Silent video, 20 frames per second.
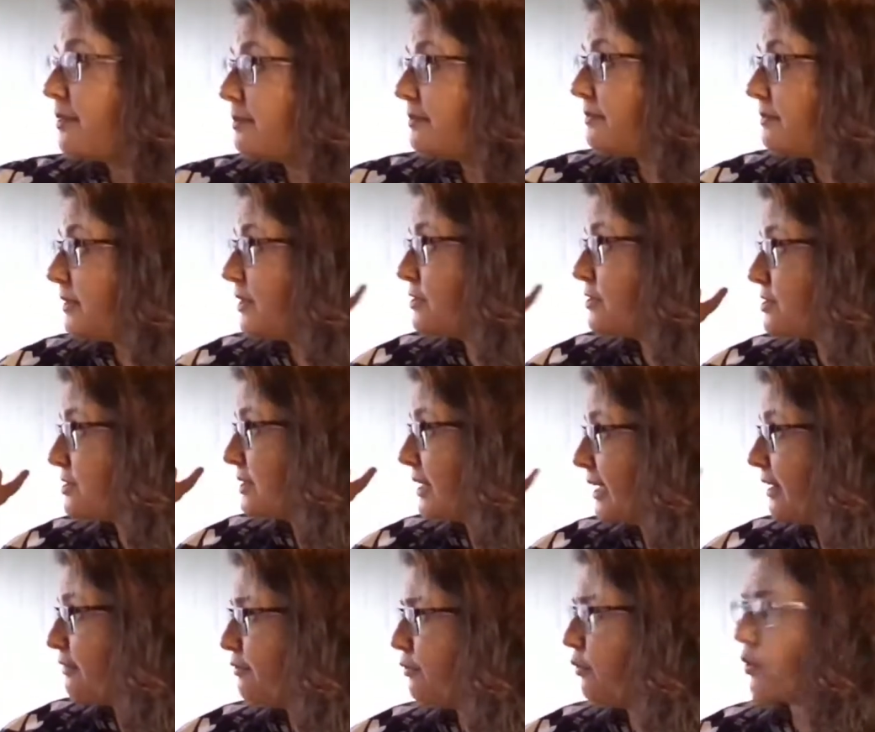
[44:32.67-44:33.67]
There's
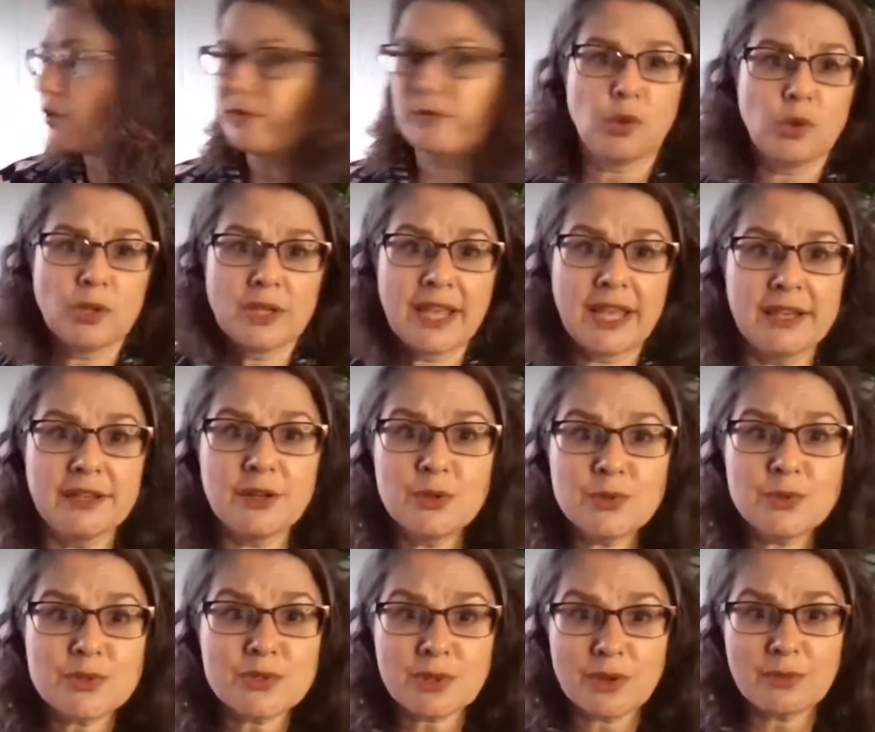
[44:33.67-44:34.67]
like 4
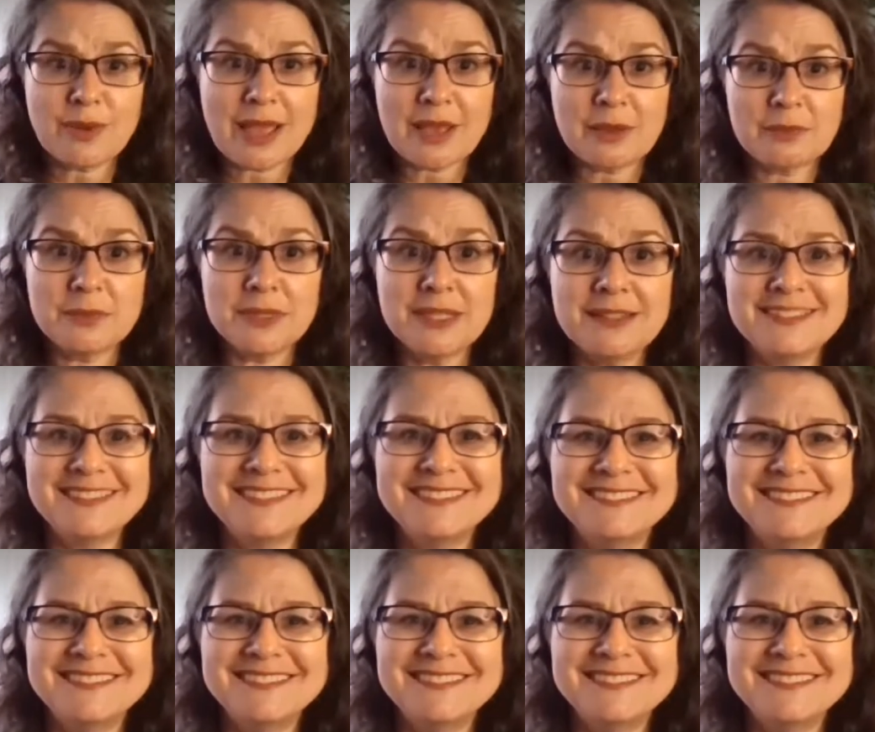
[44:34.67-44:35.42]
volcanoes around me.